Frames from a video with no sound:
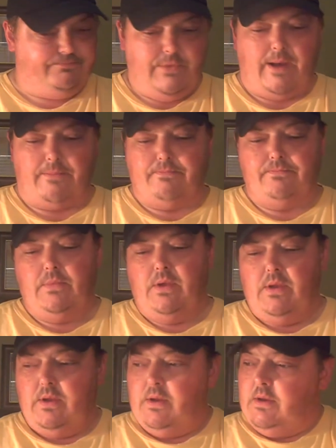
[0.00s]
Yeah,
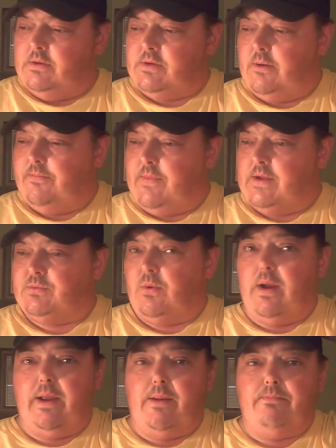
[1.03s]
so that's where
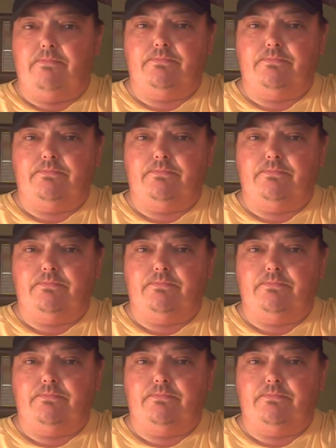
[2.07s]
I am.